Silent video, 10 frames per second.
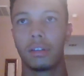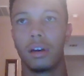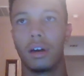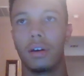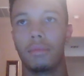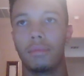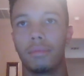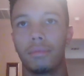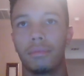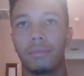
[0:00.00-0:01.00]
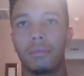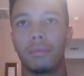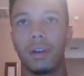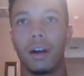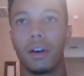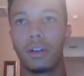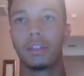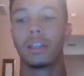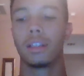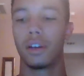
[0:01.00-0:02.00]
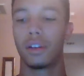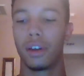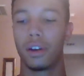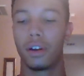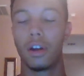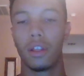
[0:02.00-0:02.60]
um, how do I say they're, they're